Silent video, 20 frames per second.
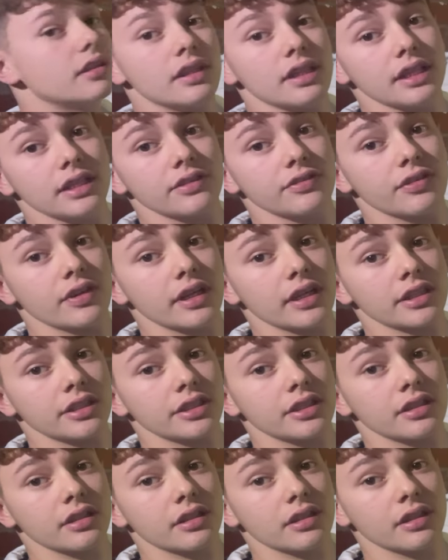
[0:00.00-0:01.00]
these
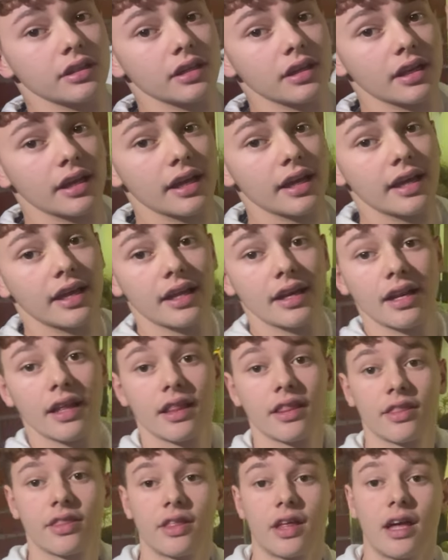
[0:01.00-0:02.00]
fish in
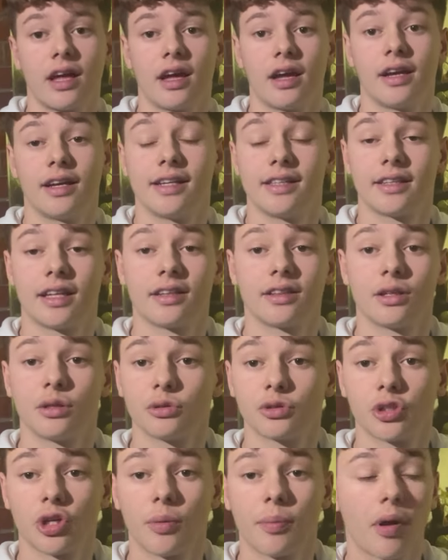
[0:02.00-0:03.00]
there, in that
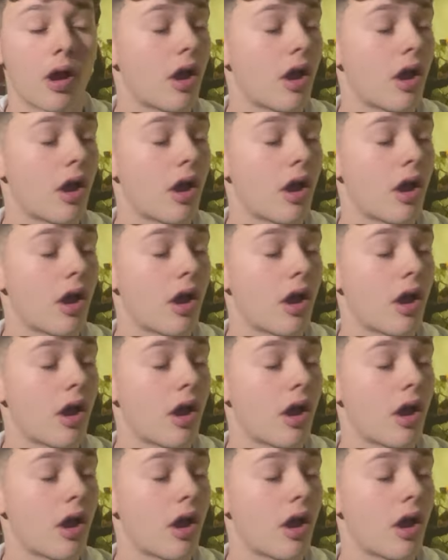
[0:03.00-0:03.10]
little tub